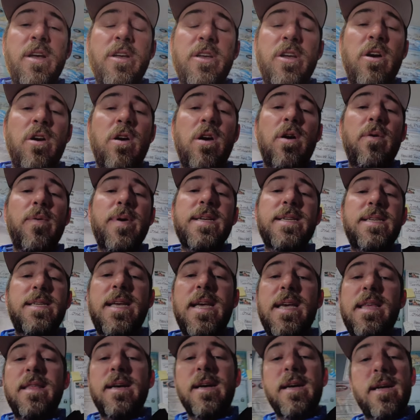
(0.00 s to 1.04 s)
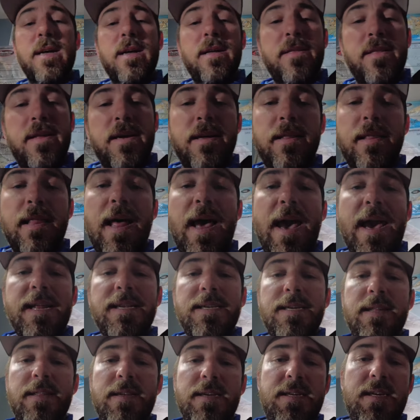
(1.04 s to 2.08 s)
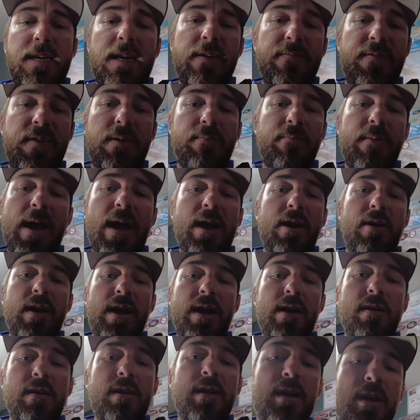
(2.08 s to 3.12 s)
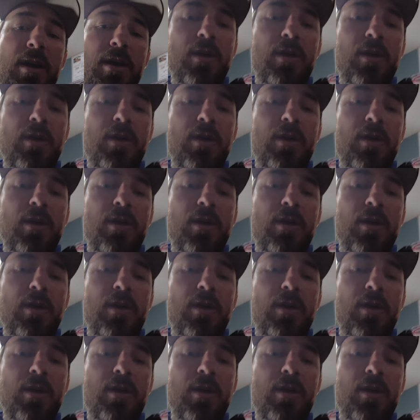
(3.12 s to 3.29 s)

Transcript: you'll always see the the lights and the stuff in the background.